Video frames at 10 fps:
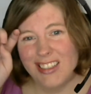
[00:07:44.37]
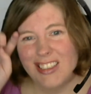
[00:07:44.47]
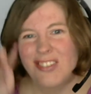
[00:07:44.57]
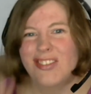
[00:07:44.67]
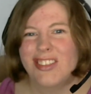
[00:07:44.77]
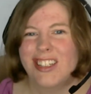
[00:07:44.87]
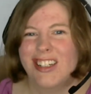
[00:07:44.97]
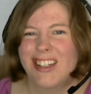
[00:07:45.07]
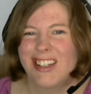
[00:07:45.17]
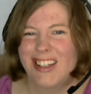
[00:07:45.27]
seems
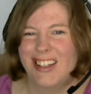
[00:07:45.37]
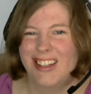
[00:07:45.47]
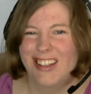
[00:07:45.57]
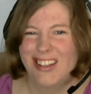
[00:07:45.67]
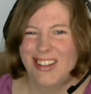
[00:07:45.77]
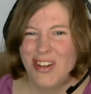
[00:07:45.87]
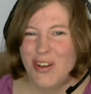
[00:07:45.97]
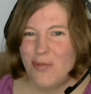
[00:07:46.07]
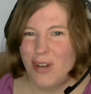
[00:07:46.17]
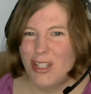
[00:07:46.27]
like
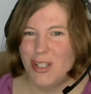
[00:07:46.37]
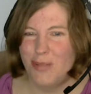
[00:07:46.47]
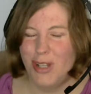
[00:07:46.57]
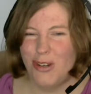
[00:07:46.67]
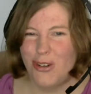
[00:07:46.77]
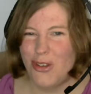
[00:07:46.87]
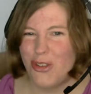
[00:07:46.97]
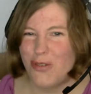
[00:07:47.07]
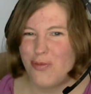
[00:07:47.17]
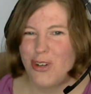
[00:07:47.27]
possibly a growth
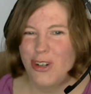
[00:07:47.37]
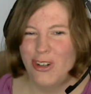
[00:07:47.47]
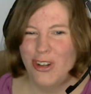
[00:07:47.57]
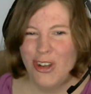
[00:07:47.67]
hormone